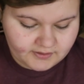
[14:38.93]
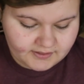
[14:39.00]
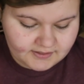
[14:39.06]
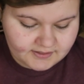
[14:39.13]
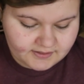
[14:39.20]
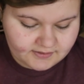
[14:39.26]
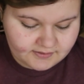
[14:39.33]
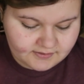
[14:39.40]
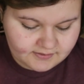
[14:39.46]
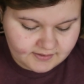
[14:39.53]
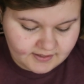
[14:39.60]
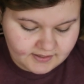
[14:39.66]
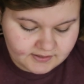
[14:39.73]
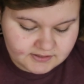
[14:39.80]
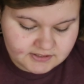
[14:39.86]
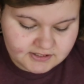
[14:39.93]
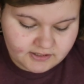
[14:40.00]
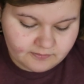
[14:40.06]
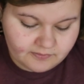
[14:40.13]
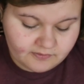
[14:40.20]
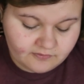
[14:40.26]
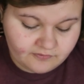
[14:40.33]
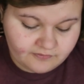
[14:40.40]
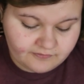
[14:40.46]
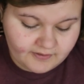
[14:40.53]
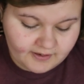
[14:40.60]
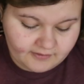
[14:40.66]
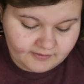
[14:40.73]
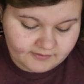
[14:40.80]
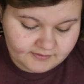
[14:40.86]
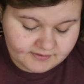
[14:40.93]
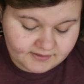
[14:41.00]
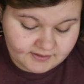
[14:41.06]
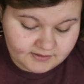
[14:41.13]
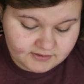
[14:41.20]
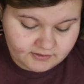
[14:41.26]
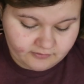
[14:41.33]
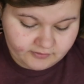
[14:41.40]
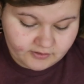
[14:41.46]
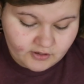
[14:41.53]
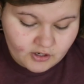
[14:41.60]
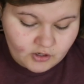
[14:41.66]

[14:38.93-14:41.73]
It is a deep fair skin tones